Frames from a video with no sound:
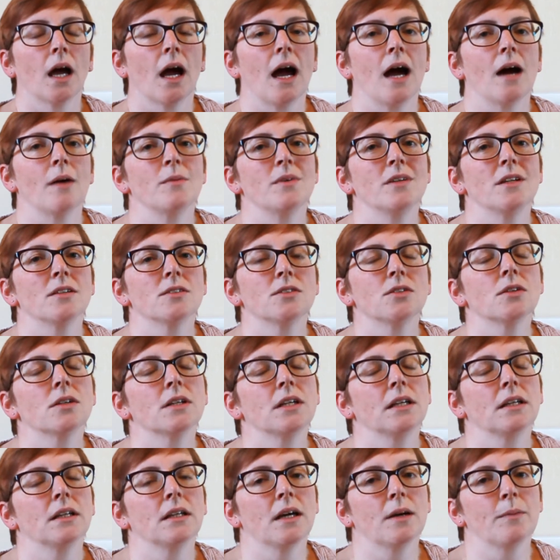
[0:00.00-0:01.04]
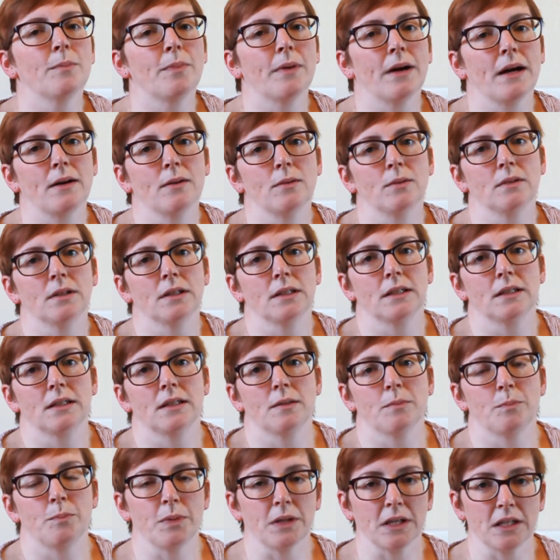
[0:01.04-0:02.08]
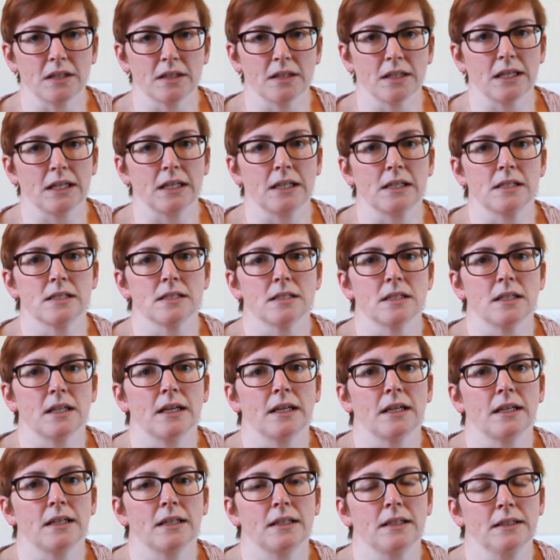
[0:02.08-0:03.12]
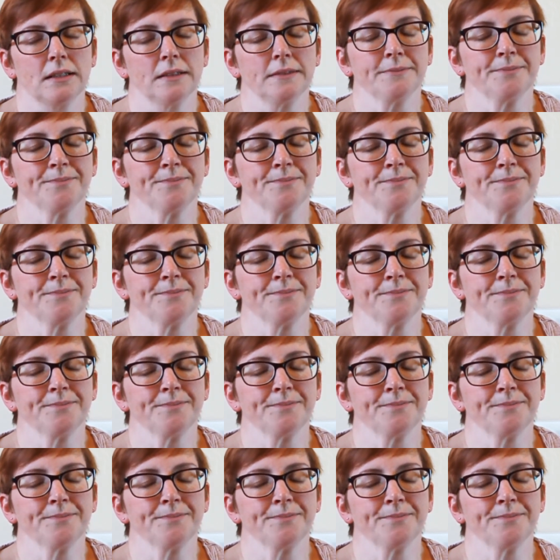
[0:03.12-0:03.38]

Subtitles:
And we're not talking about like the big things like